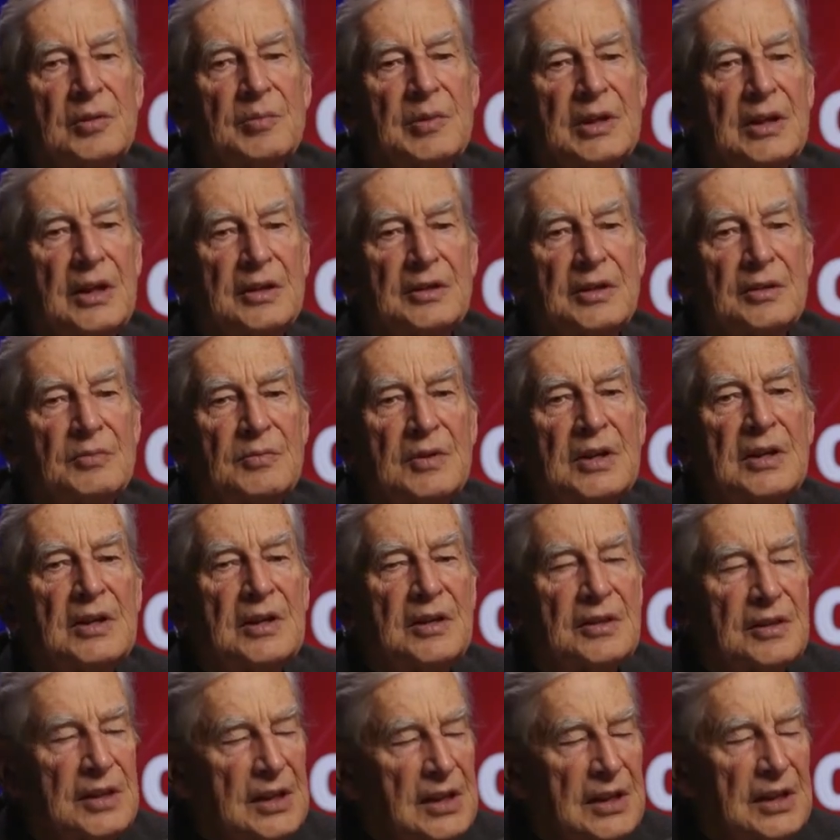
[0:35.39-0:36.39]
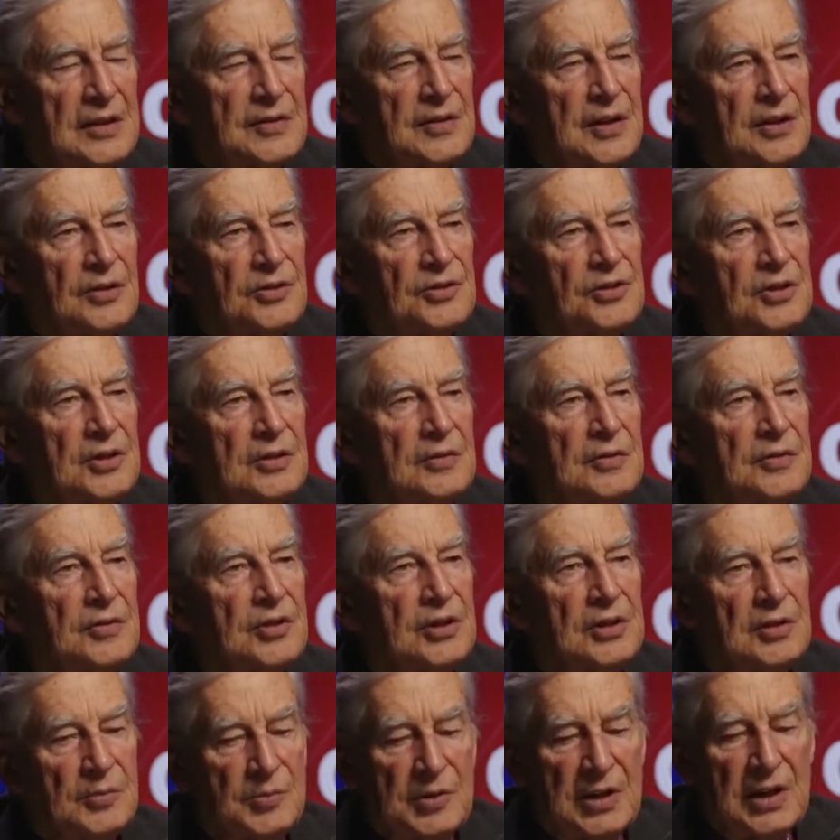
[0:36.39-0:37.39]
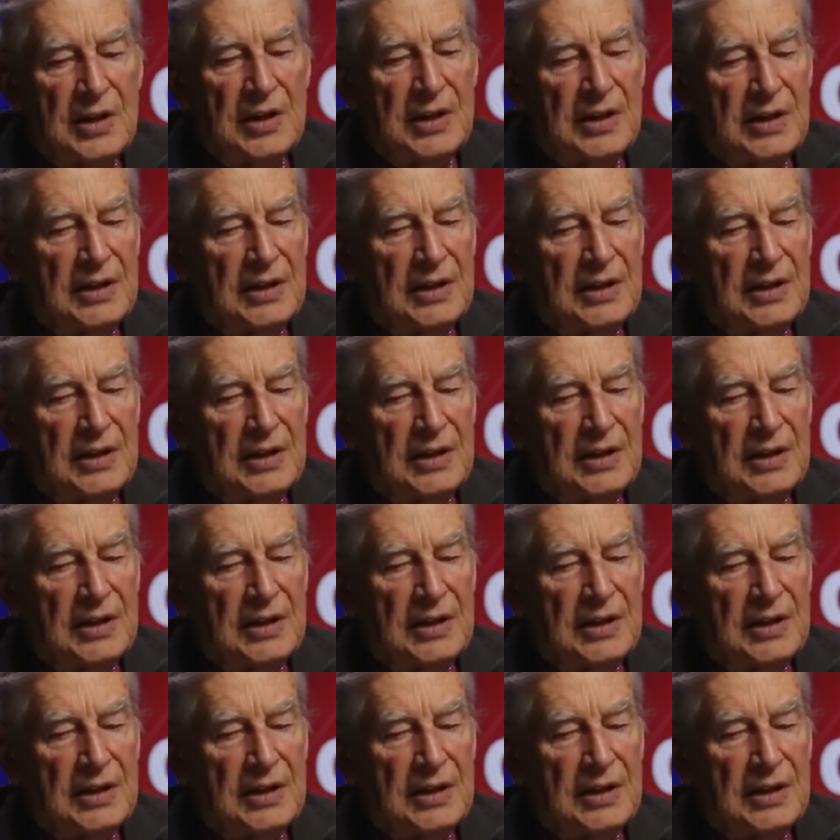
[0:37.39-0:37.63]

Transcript: I mean, I don't think in those sort of terms.